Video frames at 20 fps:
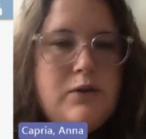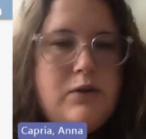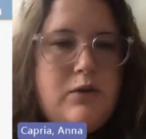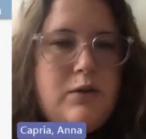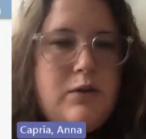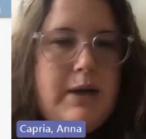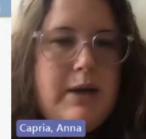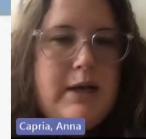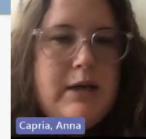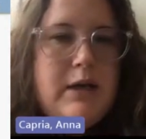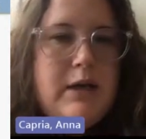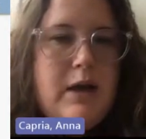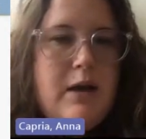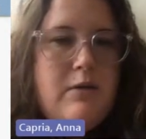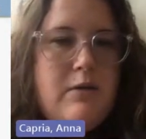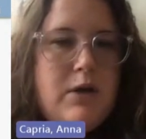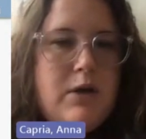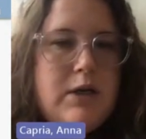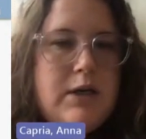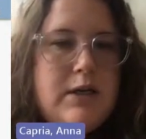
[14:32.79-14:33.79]
So
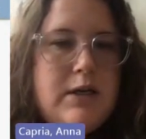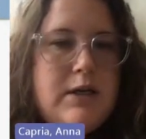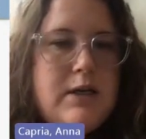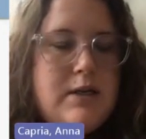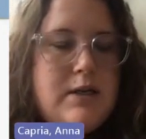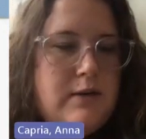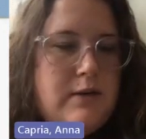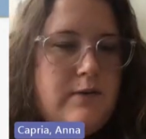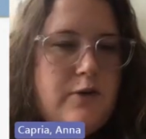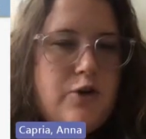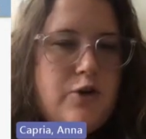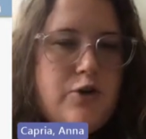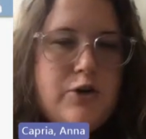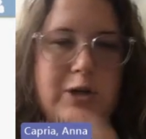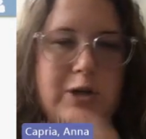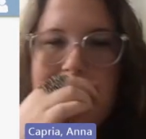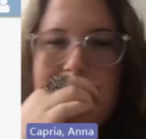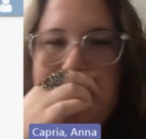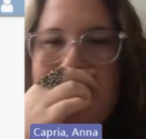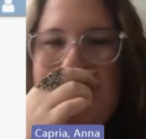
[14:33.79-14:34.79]
depending on what it is, if
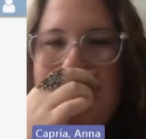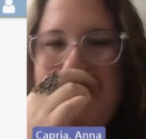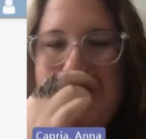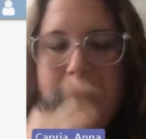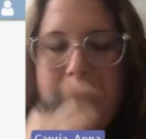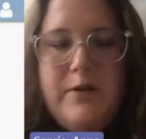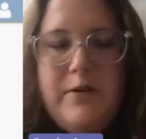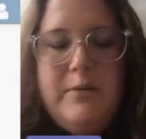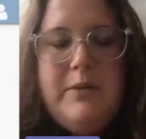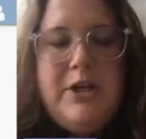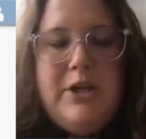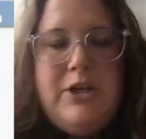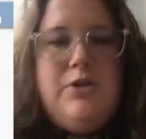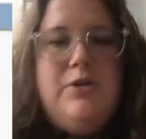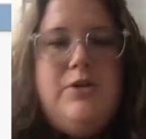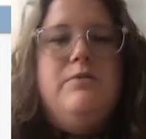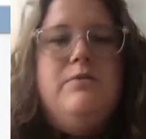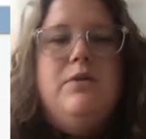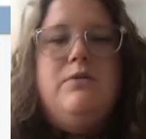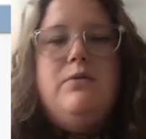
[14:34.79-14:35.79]
you're sharing that
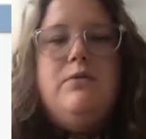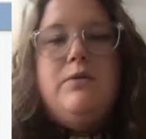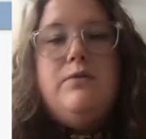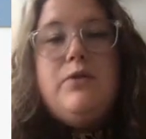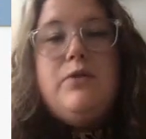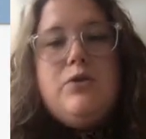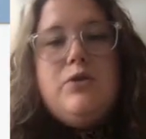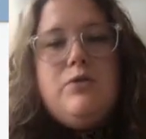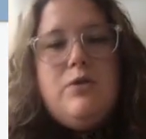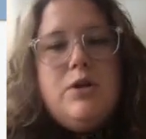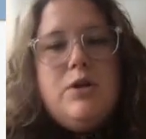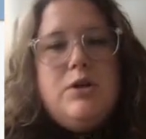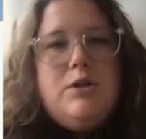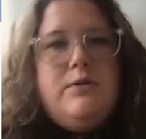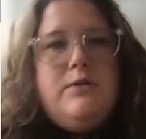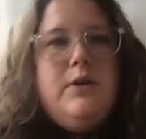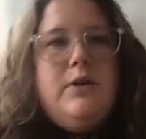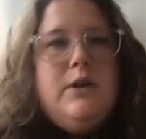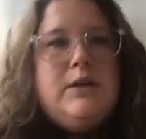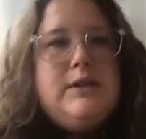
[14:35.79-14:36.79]
information with
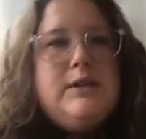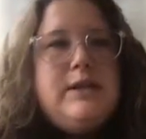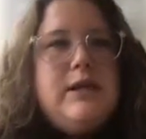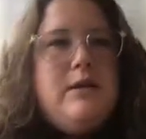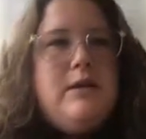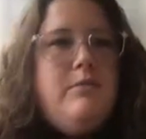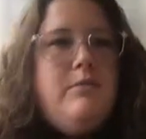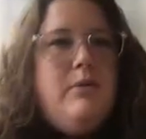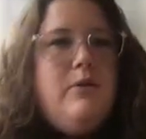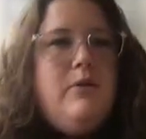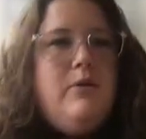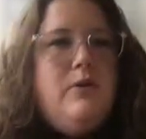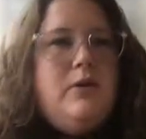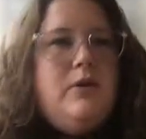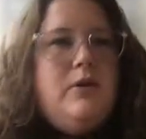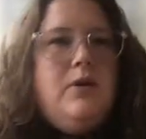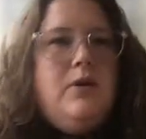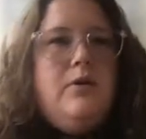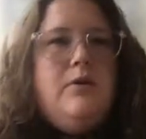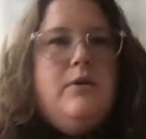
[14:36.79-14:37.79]
reviewers, for
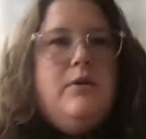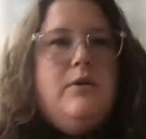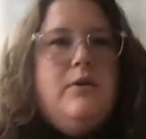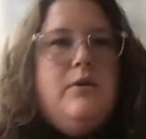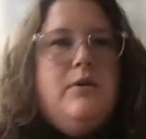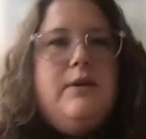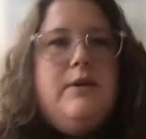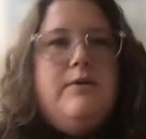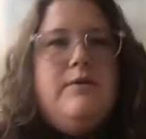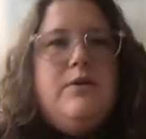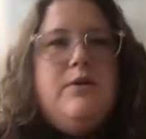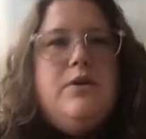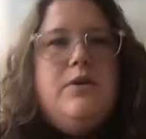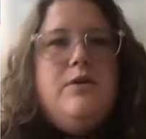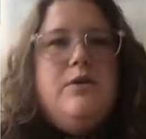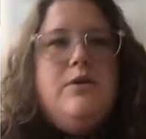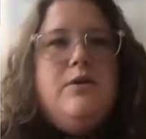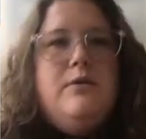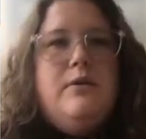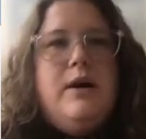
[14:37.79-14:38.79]
example, or if
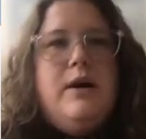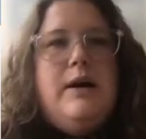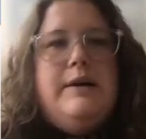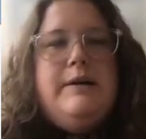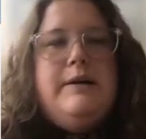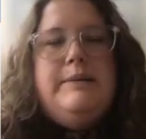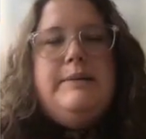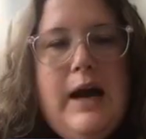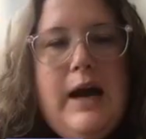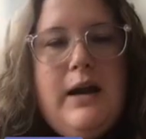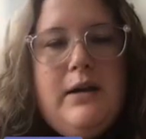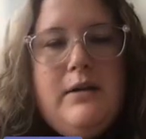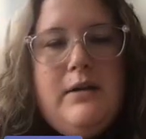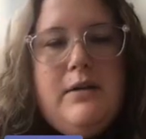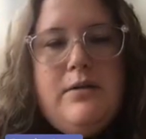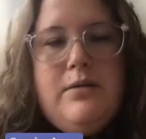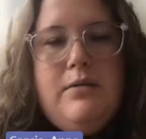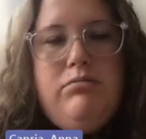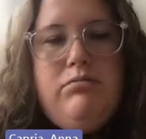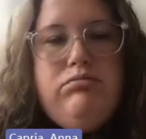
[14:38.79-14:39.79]
you
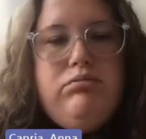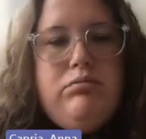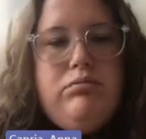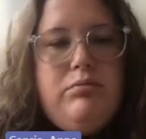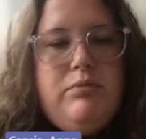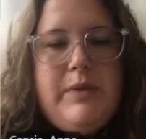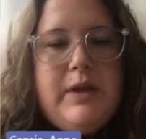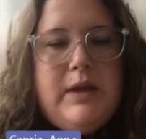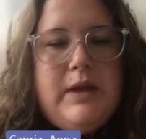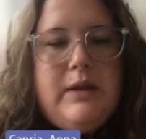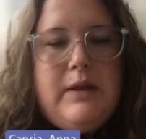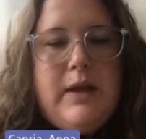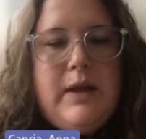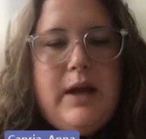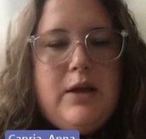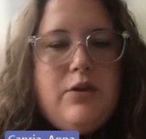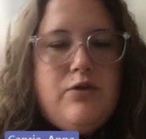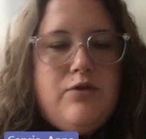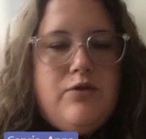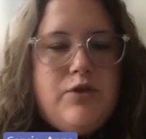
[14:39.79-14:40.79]
had
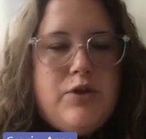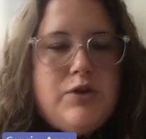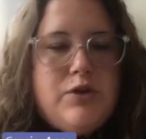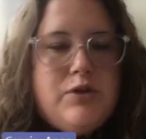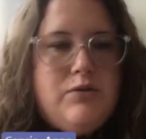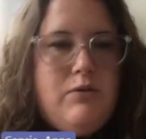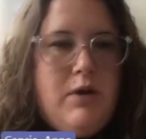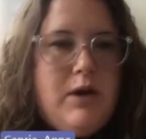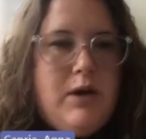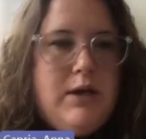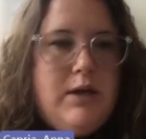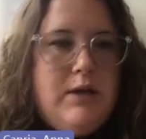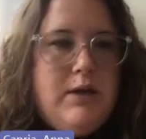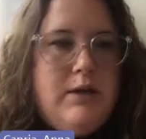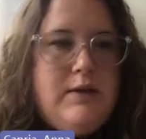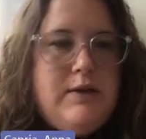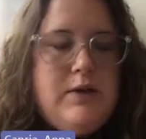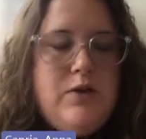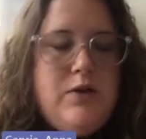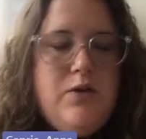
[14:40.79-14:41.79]
something that you just
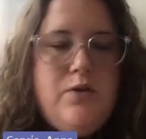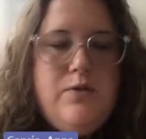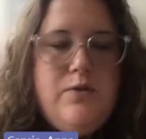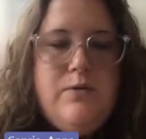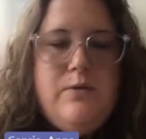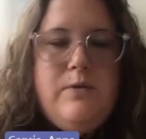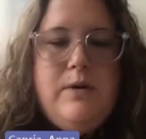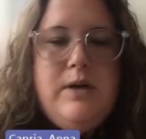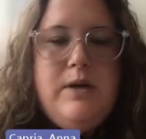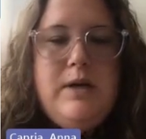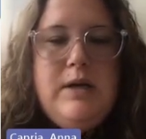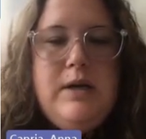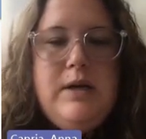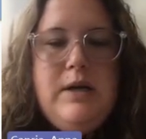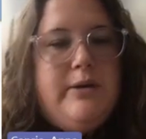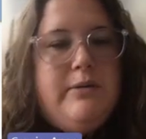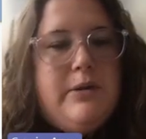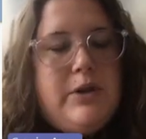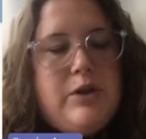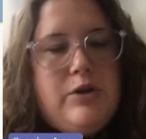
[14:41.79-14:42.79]
wanted to
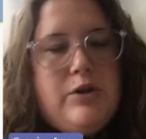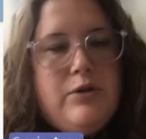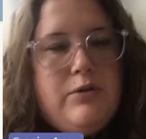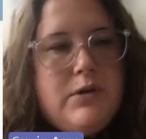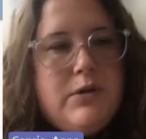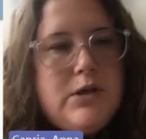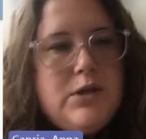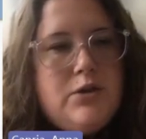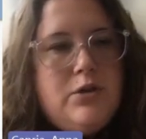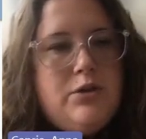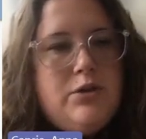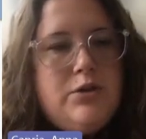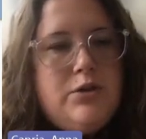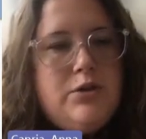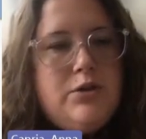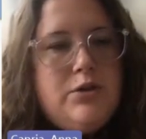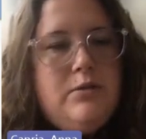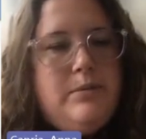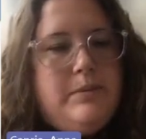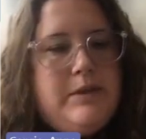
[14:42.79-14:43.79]
share within your
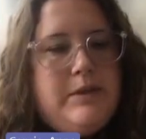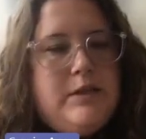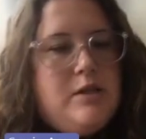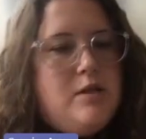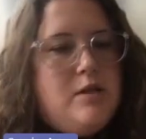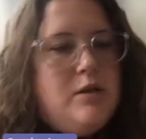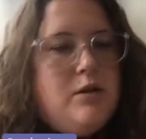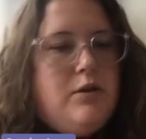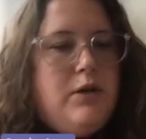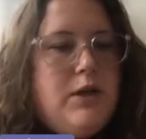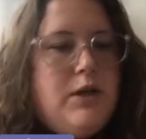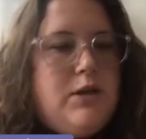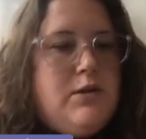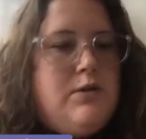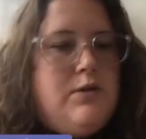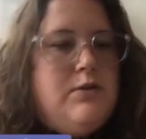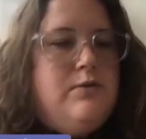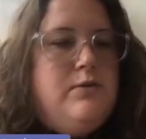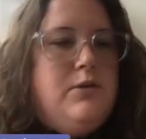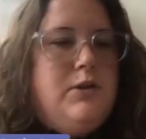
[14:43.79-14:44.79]
research group, this is a
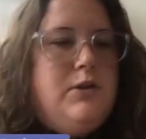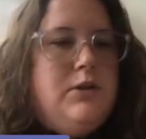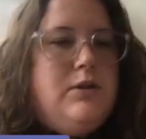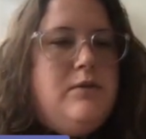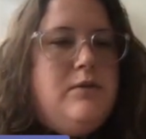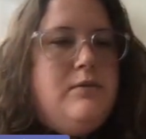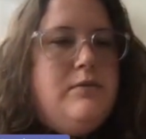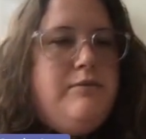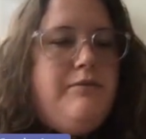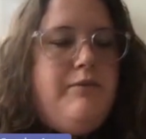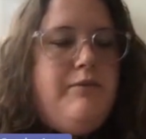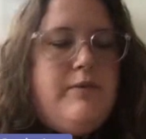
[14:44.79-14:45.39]
great tool